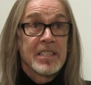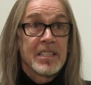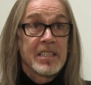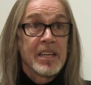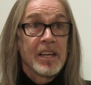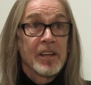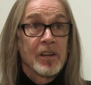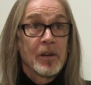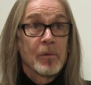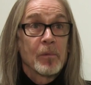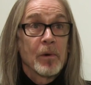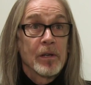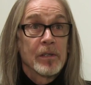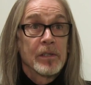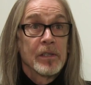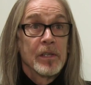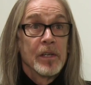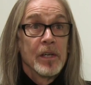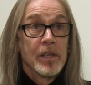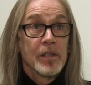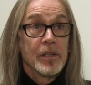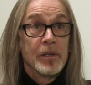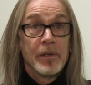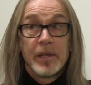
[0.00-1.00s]
stayed to watch
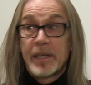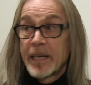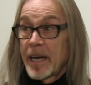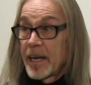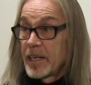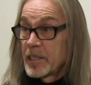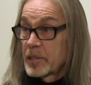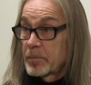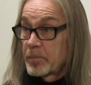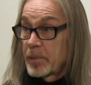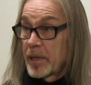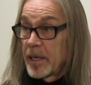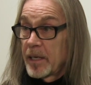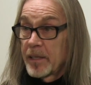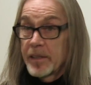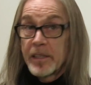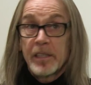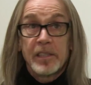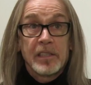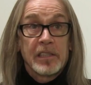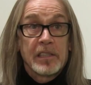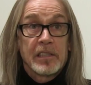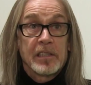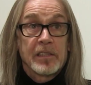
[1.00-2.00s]
you guys play.
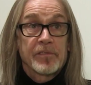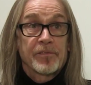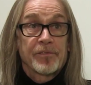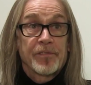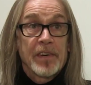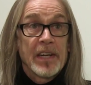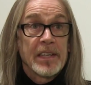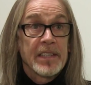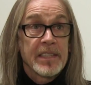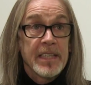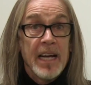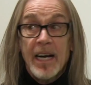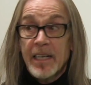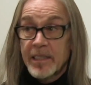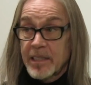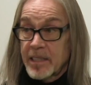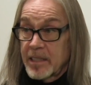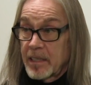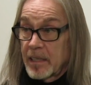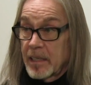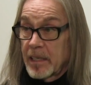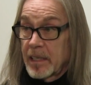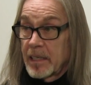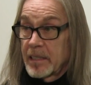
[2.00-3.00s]
This is
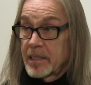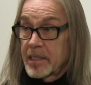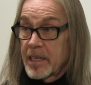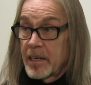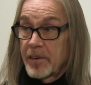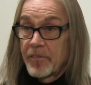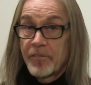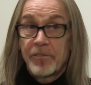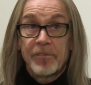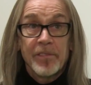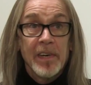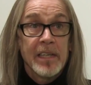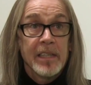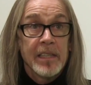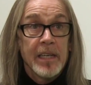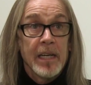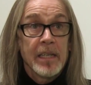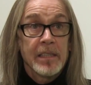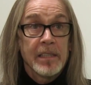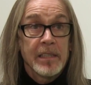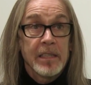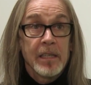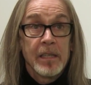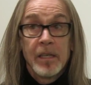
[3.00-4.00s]
fantastic. He said,
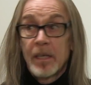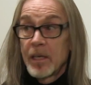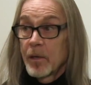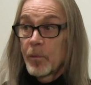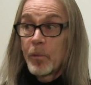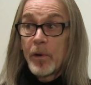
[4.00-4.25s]
fantastic.